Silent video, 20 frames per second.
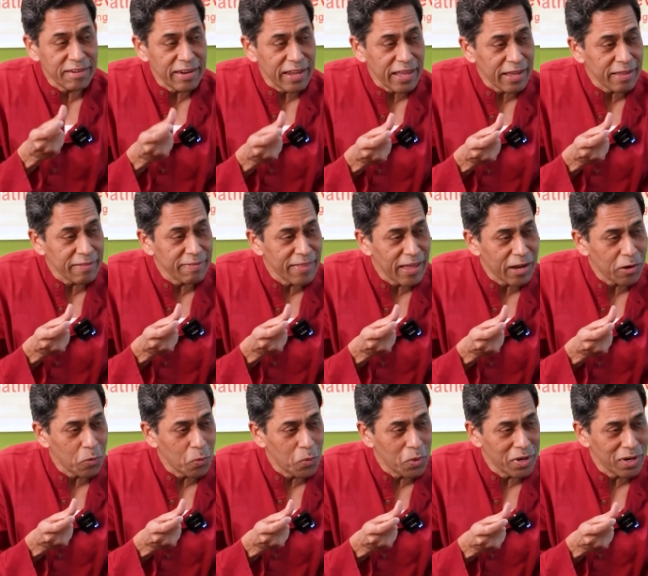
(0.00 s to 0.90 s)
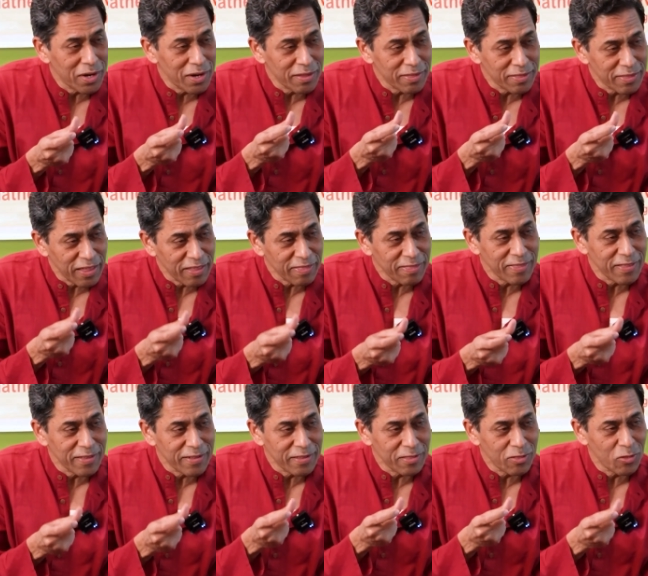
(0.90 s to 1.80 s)
take that word Tat
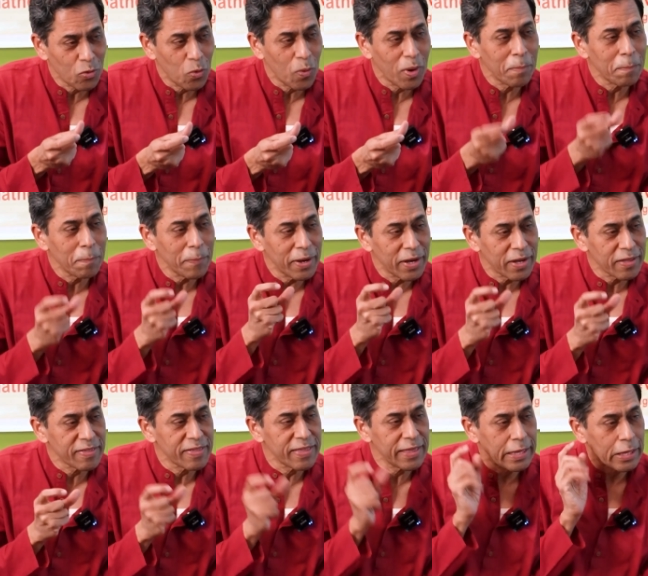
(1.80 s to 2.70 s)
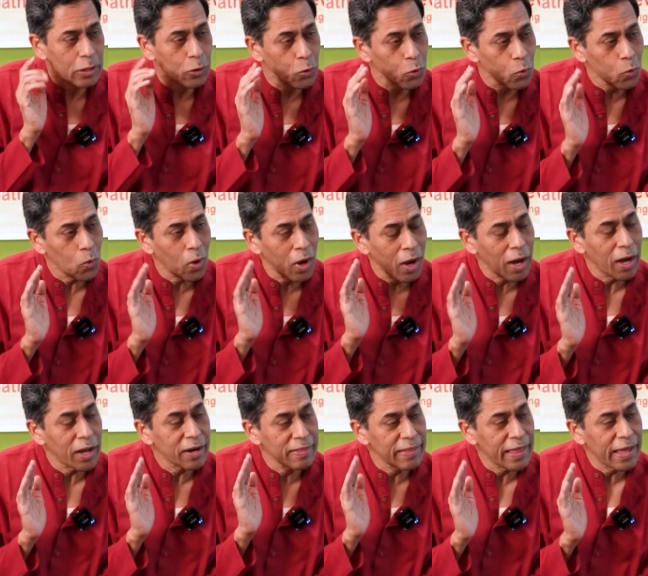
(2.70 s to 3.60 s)
Tvam Asi. You
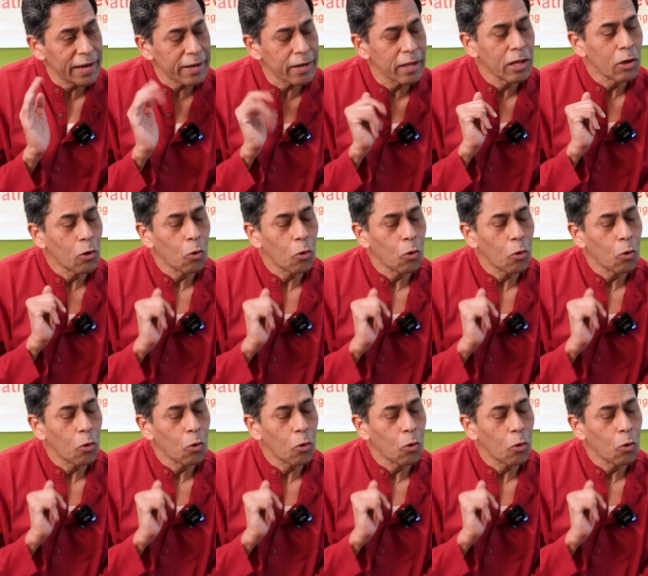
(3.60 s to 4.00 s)
are that.